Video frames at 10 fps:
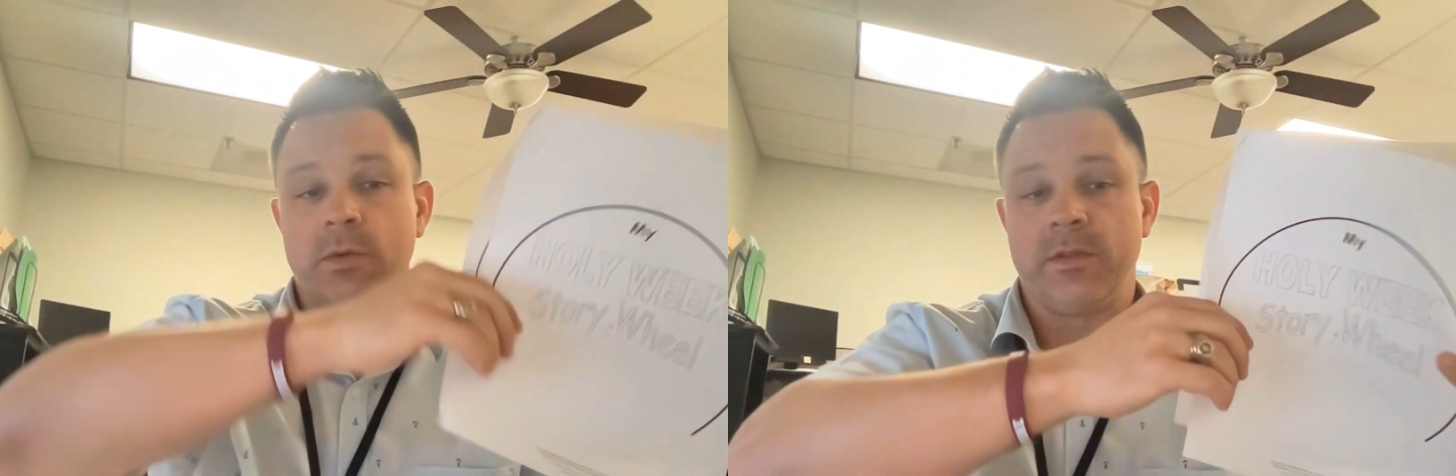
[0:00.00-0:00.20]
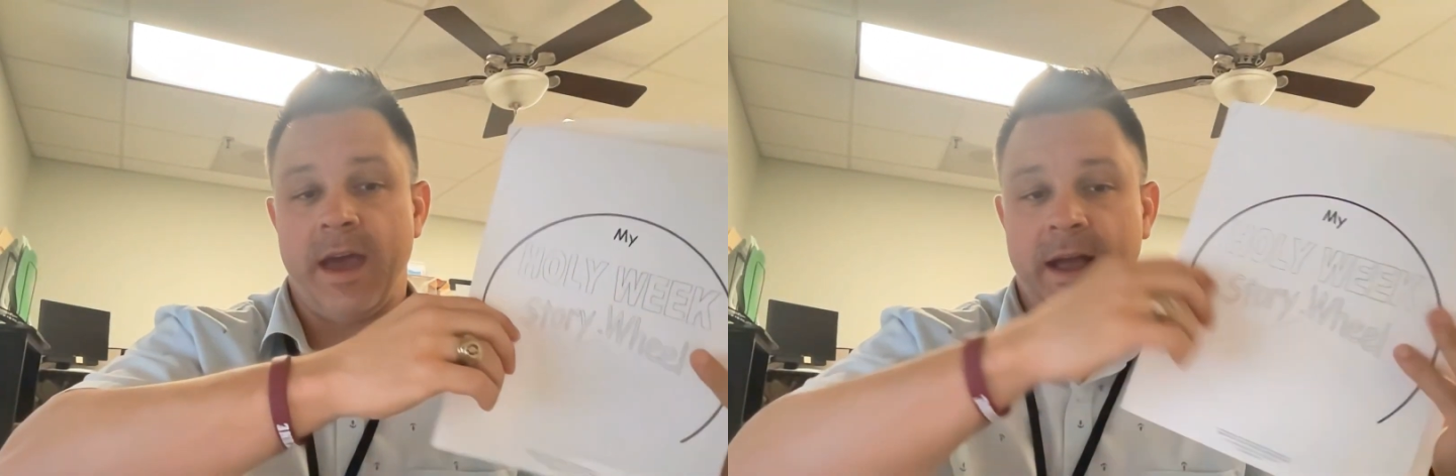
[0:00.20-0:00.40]

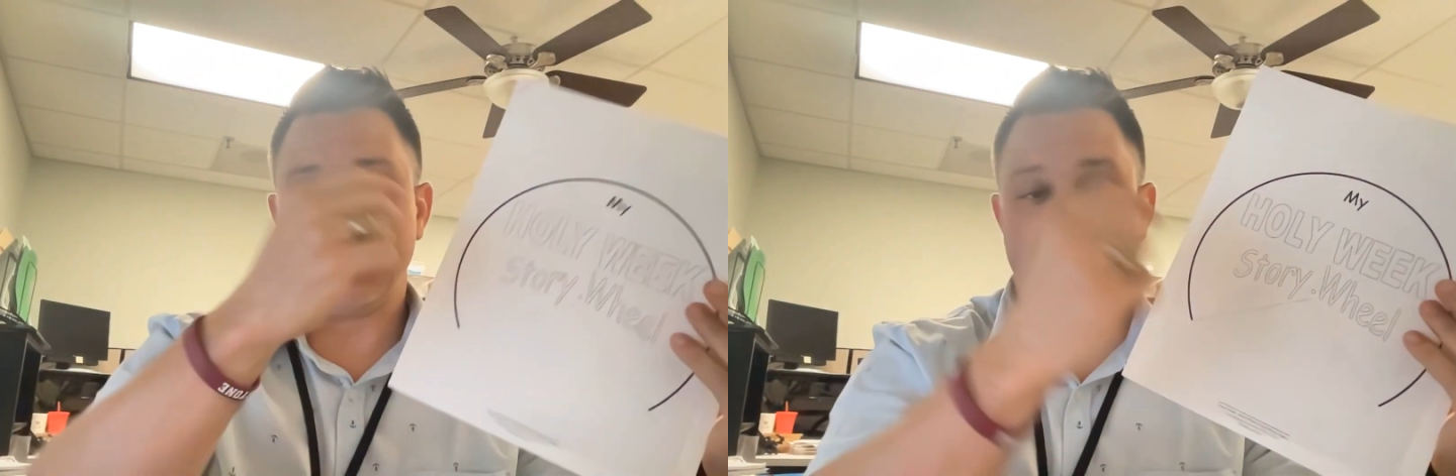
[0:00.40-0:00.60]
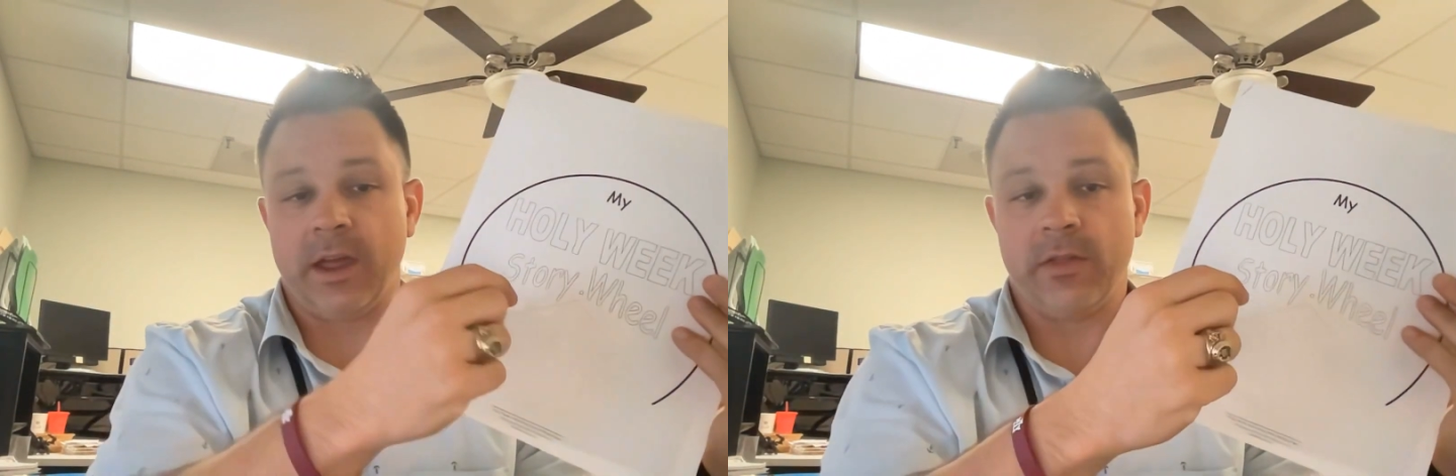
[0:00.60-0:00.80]
attack them
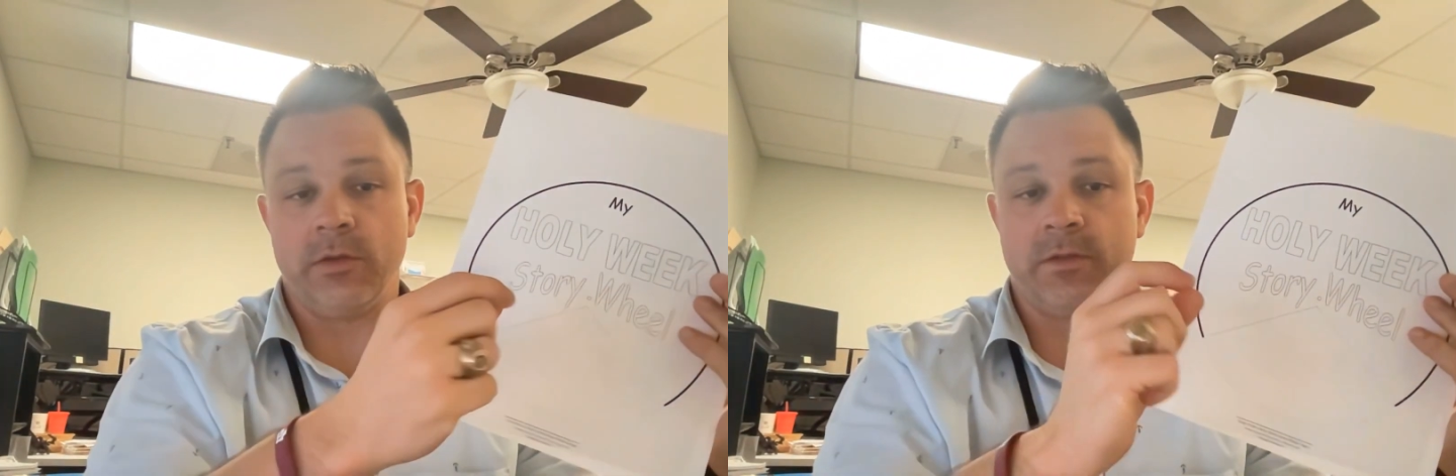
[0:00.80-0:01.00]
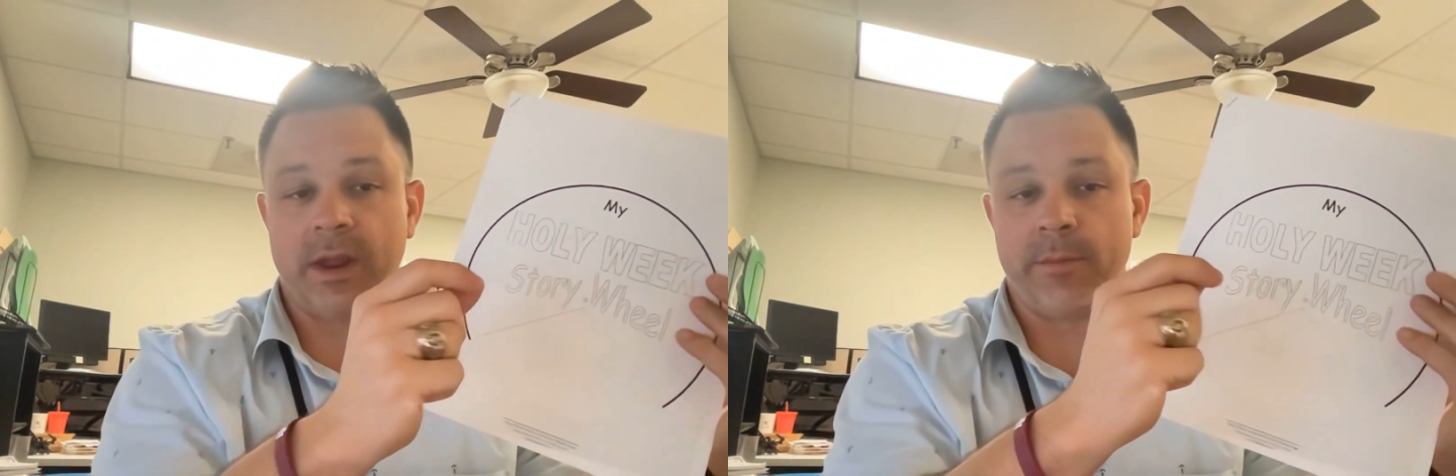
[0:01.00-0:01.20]
together
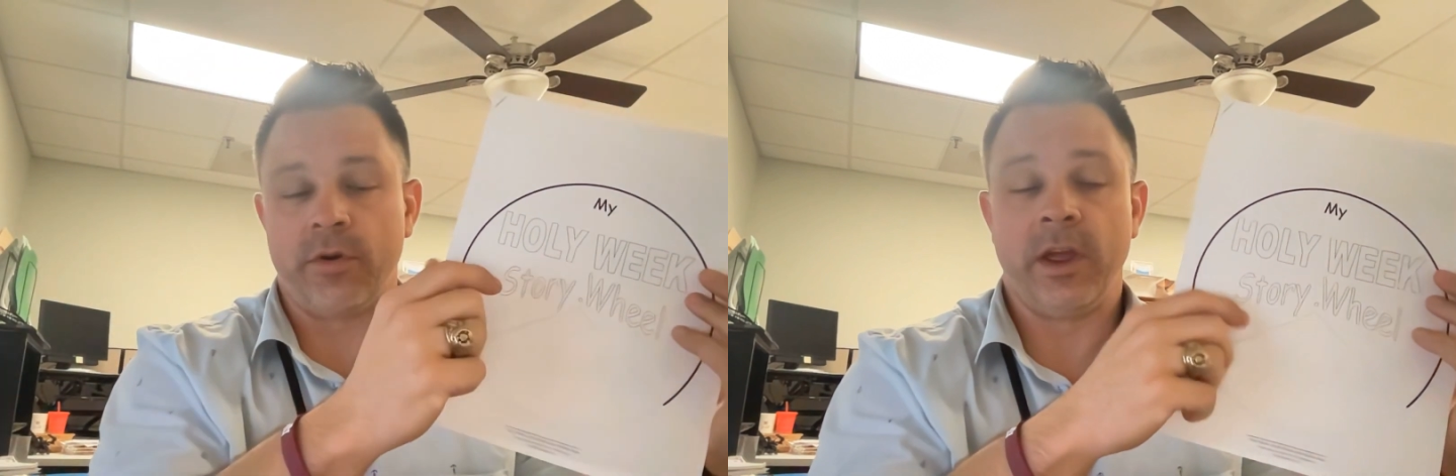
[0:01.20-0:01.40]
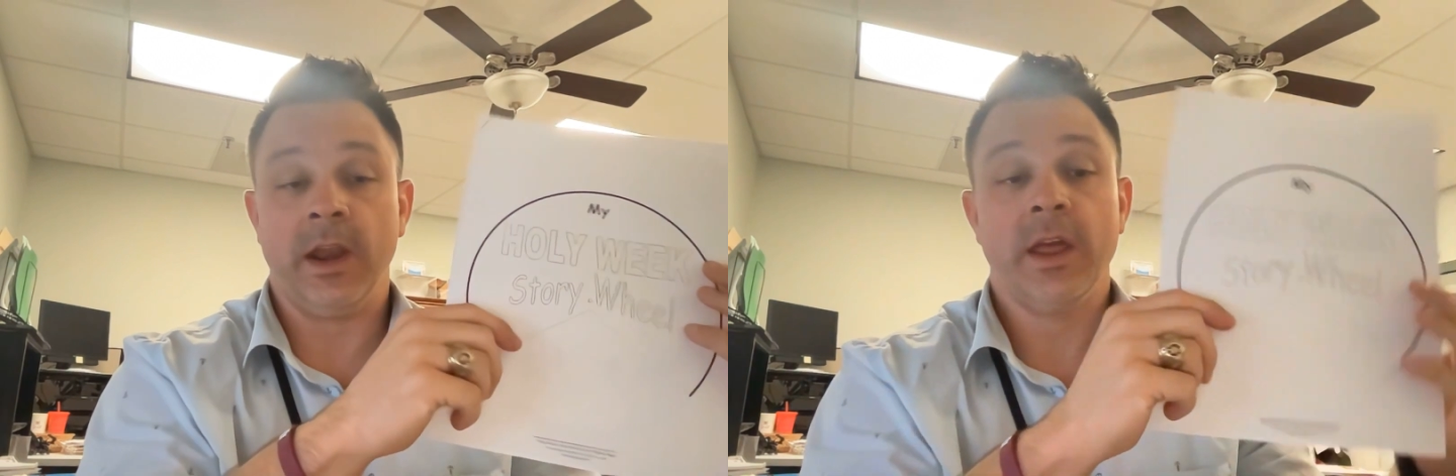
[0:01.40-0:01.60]
using that
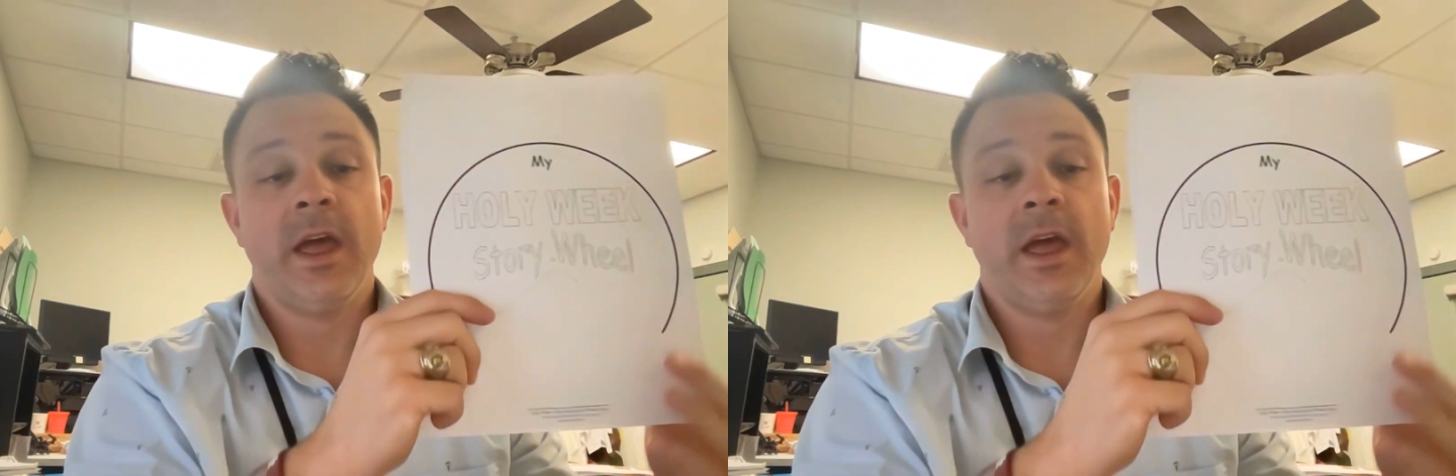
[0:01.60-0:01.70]
braid.